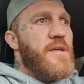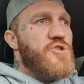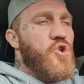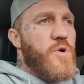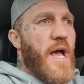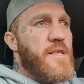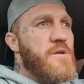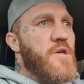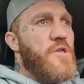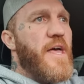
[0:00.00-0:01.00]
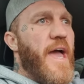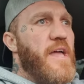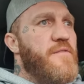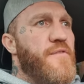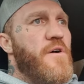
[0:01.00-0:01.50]
Newcastle on the
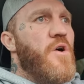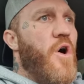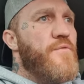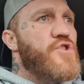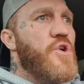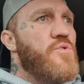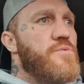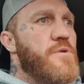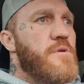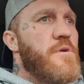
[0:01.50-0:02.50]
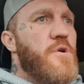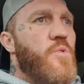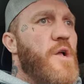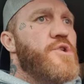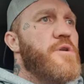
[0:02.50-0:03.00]
8th of June,
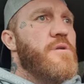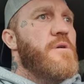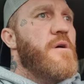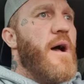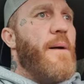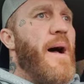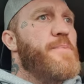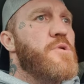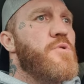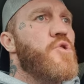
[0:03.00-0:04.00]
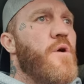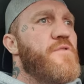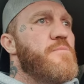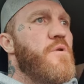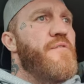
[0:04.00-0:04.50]
which I'm absolutely
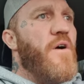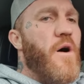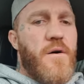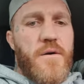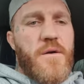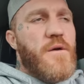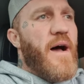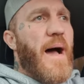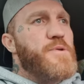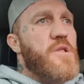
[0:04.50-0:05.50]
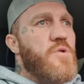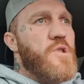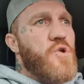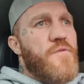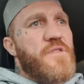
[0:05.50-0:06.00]
over the moon for.
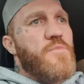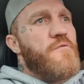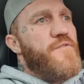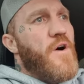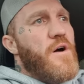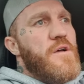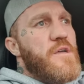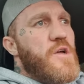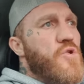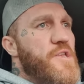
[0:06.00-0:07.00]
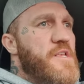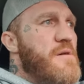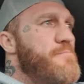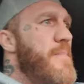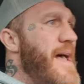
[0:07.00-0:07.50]
Absolutely over the moon for. You know, this
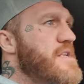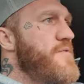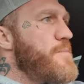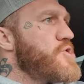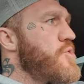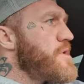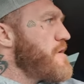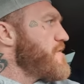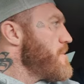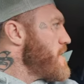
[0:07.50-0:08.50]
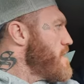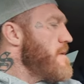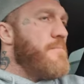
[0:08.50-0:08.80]
is a massive opportunity for me.